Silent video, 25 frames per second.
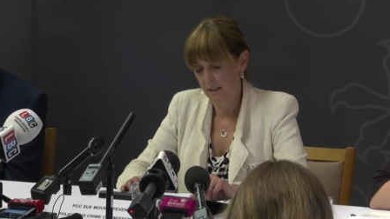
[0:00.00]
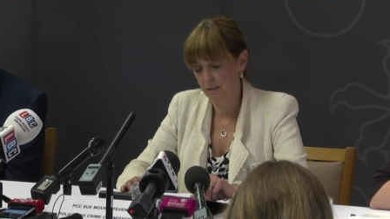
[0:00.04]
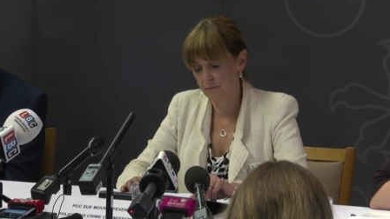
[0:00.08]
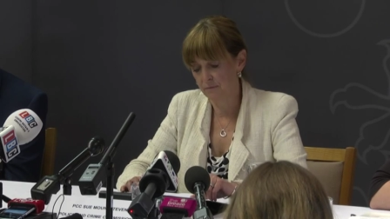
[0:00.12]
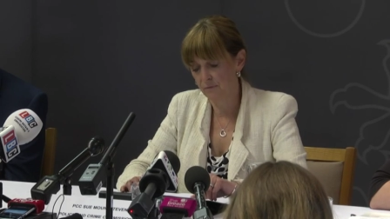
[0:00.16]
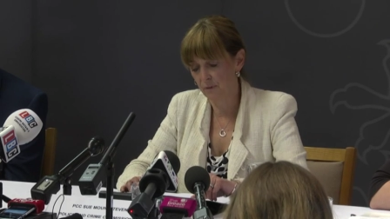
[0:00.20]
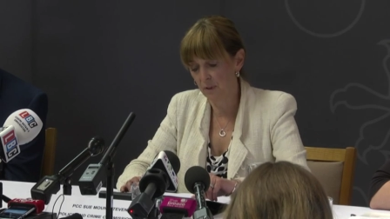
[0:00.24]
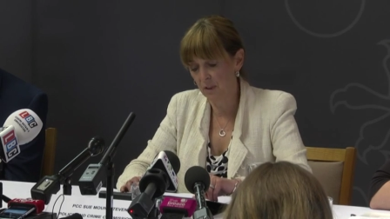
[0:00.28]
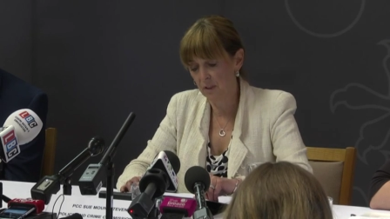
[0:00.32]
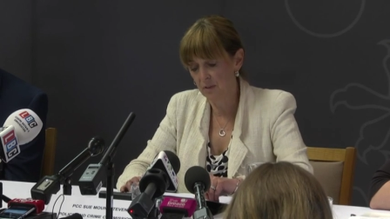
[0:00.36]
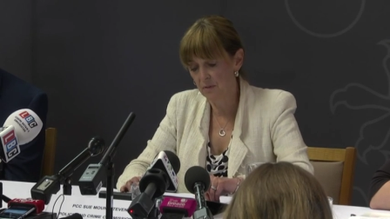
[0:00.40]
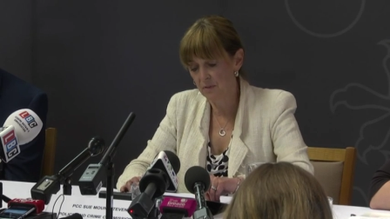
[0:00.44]
It
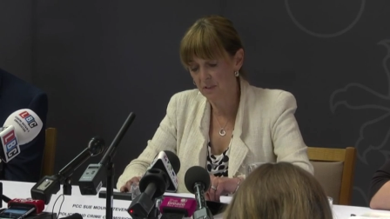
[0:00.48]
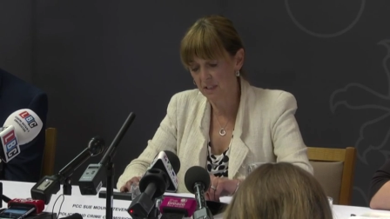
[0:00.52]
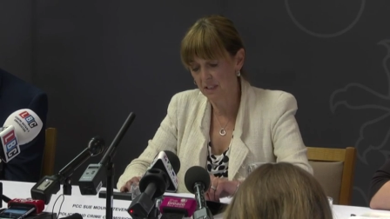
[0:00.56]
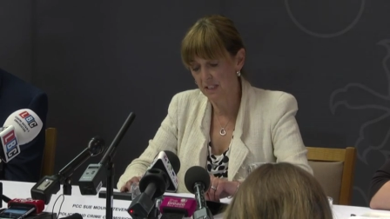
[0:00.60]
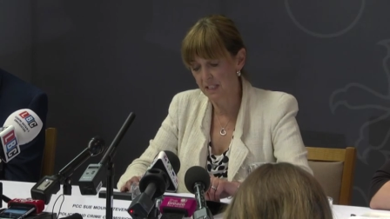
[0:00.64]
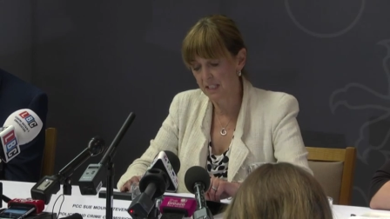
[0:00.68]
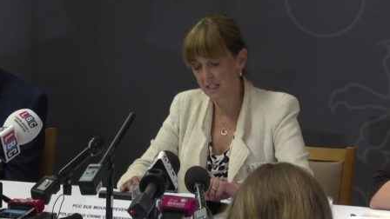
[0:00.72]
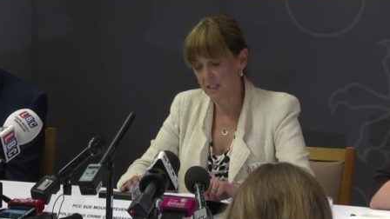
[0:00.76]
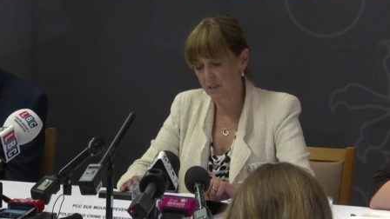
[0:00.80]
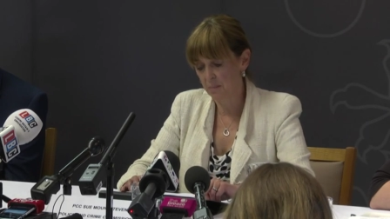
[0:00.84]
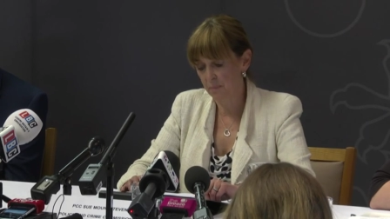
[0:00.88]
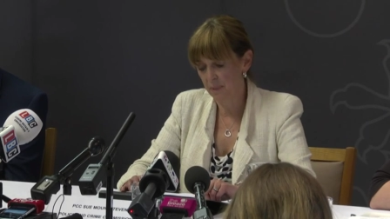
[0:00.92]
follows an
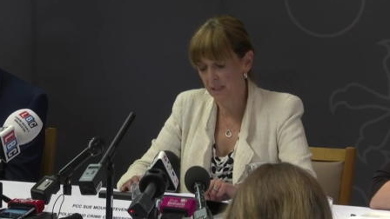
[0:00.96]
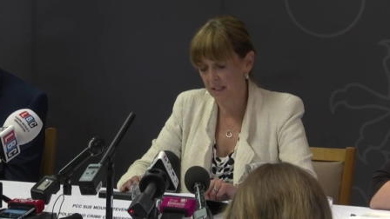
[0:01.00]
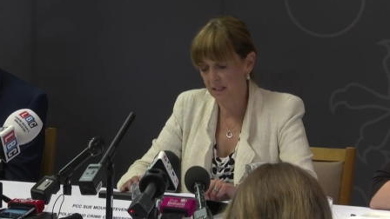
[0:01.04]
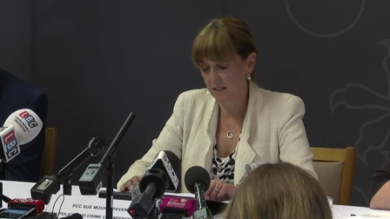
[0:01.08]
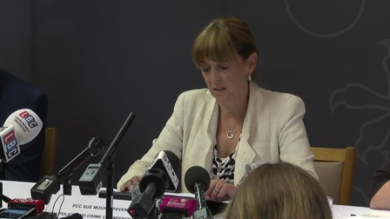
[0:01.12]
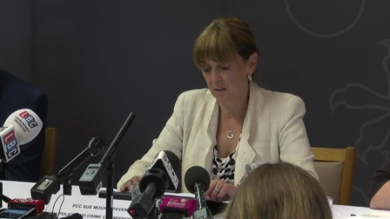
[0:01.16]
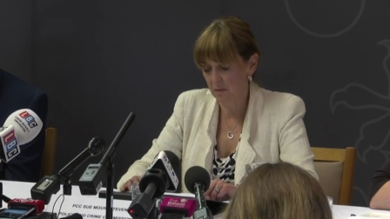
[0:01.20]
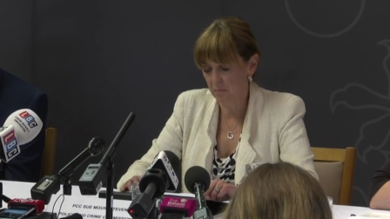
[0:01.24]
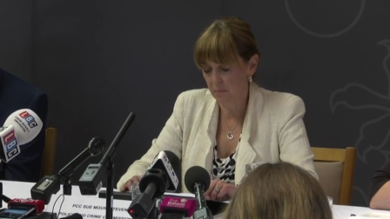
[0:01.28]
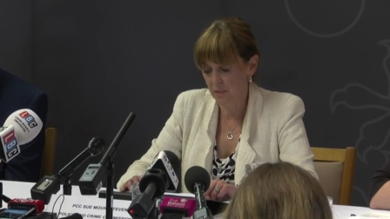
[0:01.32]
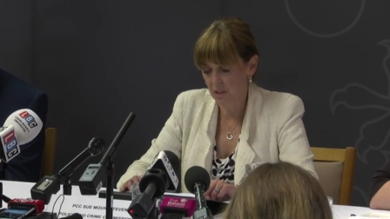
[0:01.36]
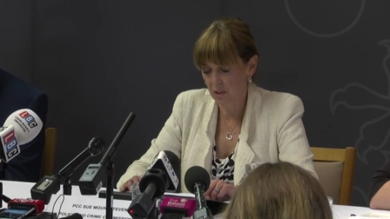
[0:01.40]

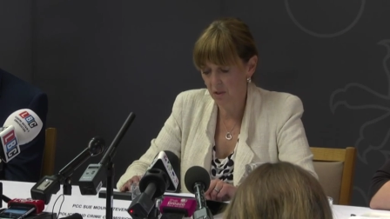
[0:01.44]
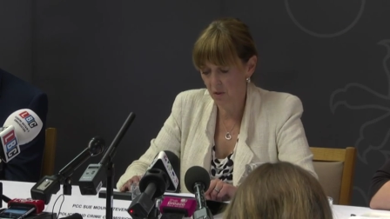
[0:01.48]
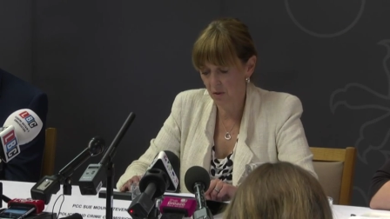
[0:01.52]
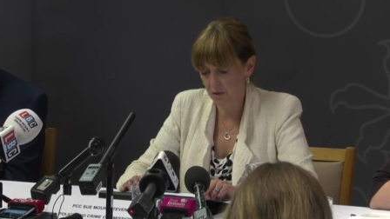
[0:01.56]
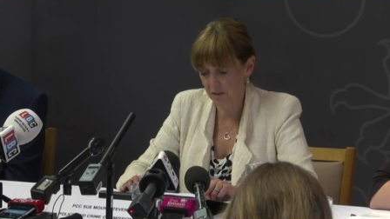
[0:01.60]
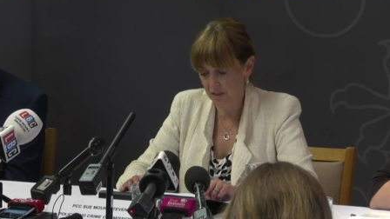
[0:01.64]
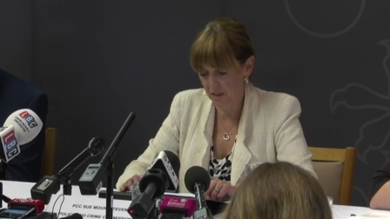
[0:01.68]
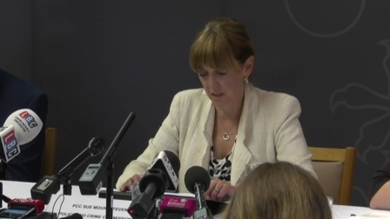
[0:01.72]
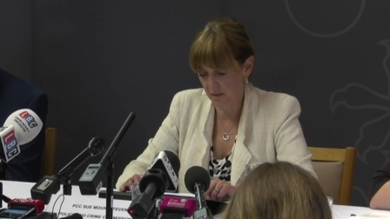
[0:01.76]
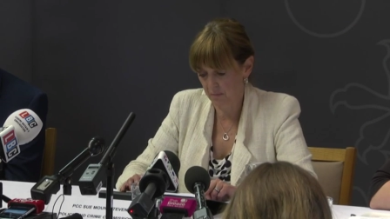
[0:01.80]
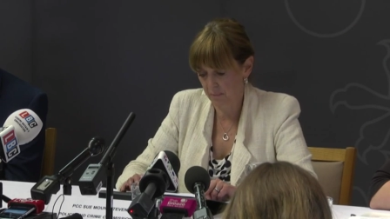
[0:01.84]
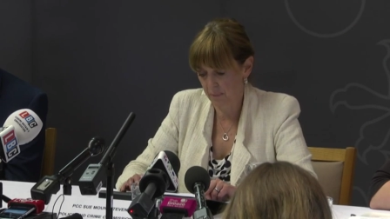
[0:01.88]
independent
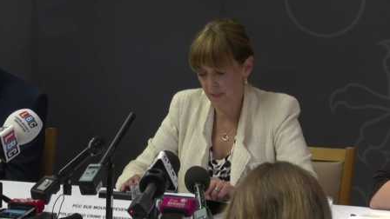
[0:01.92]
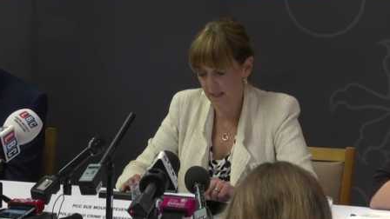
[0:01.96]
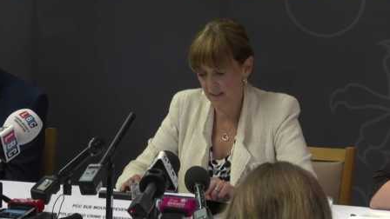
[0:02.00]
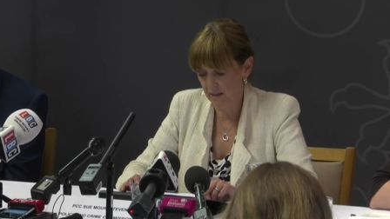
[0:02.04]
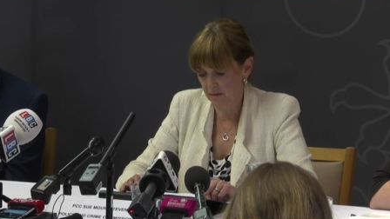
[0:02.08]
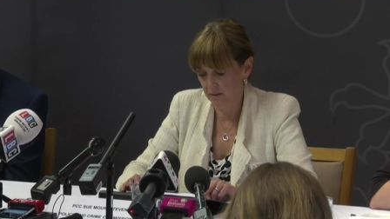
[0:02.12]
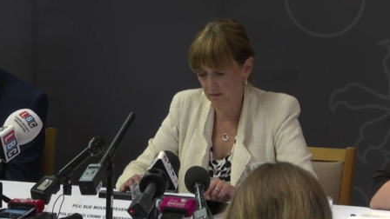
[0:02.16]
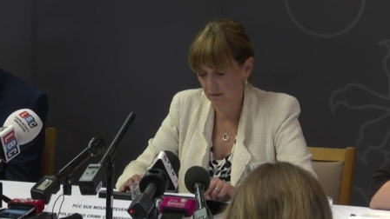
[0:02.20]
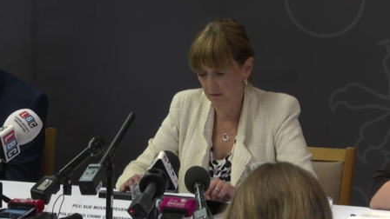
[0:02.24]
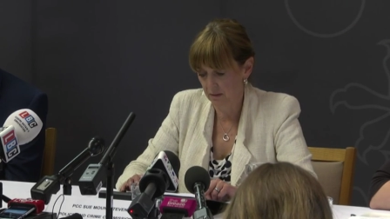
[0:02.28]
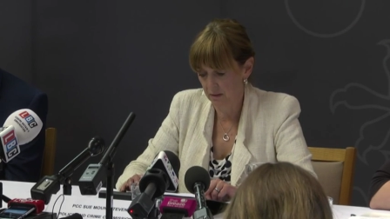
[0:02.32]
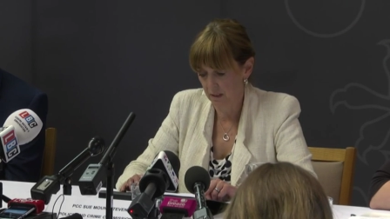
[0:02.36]
misconduct
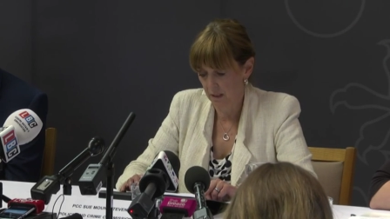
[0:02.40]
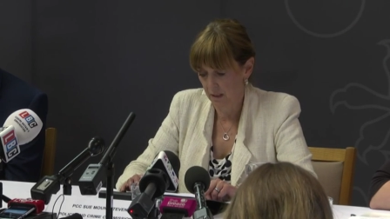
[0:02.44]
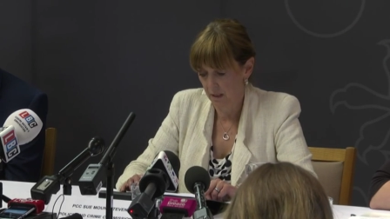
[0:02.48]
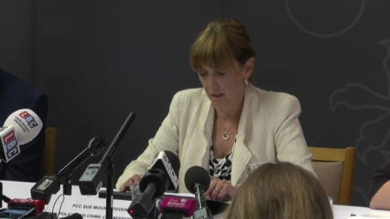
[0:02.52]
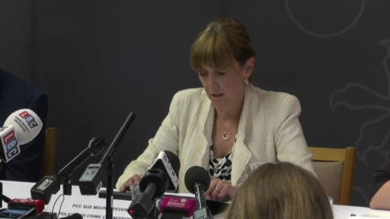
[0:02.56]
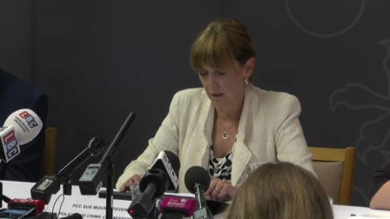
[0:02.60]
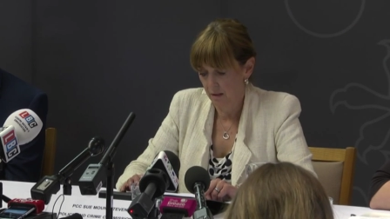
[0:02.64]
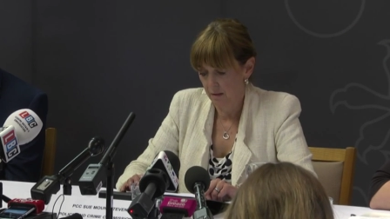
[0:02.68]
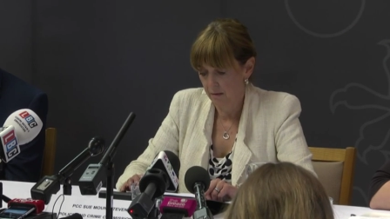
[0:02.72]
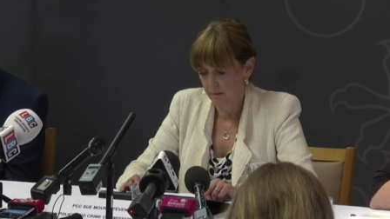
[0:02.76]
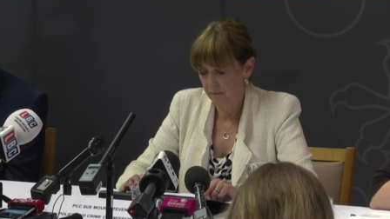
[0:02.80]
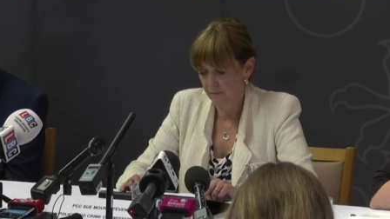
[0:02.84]
panel
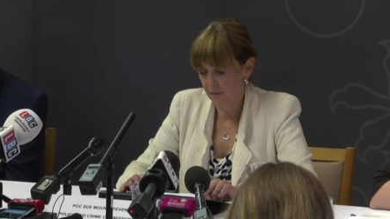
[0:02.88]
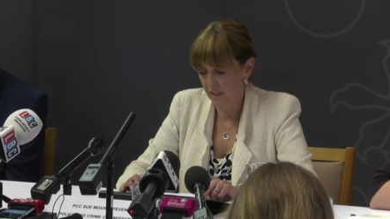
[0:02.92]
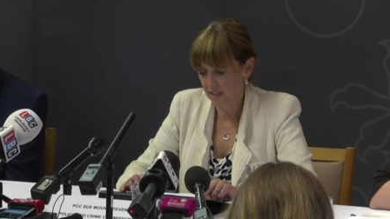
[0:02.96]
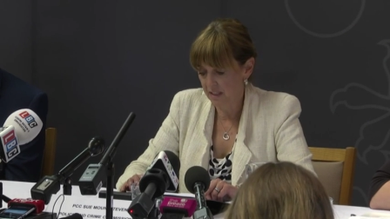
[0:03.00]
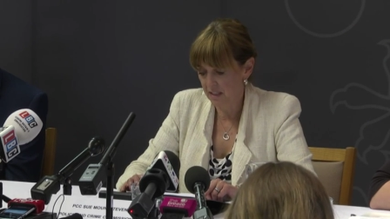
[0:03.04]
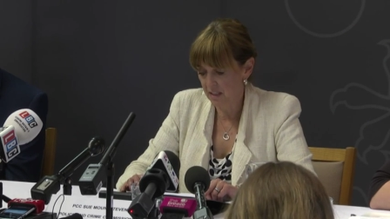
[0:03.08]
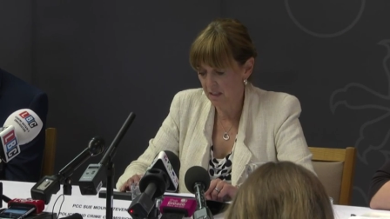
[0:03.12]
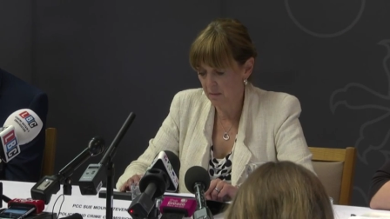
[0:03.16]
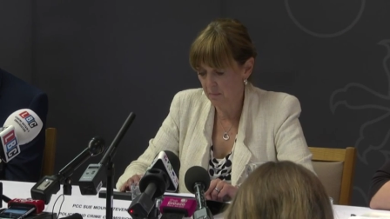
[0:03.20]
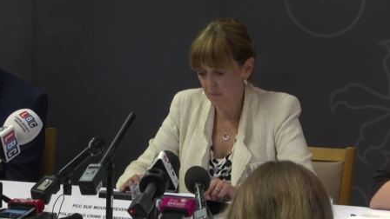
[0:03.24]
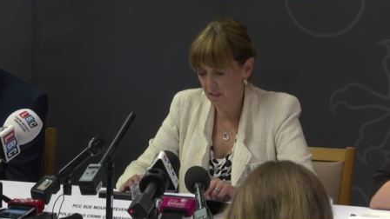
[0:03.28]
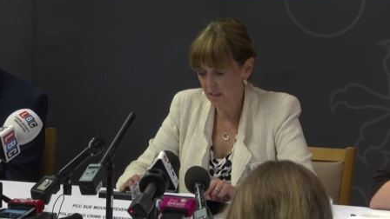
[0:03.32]

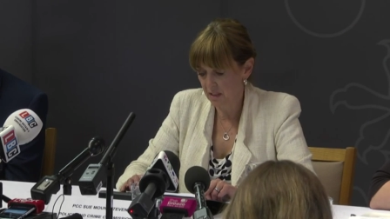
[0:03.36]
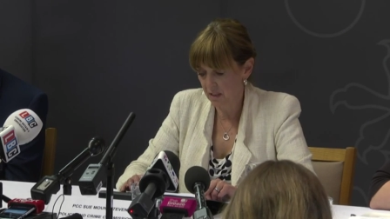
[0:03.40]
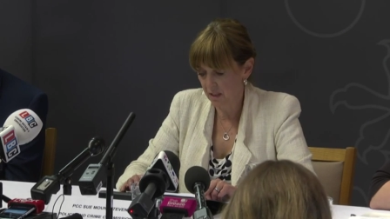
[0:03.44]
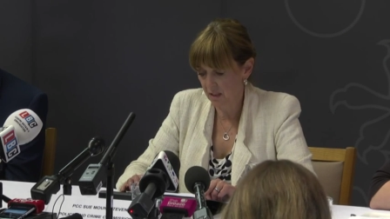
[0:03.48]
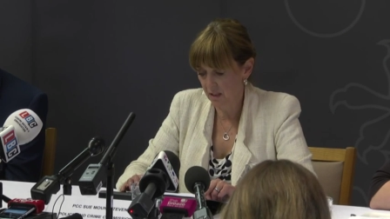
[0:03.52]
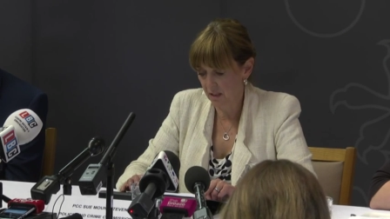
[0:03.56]
finding Mr.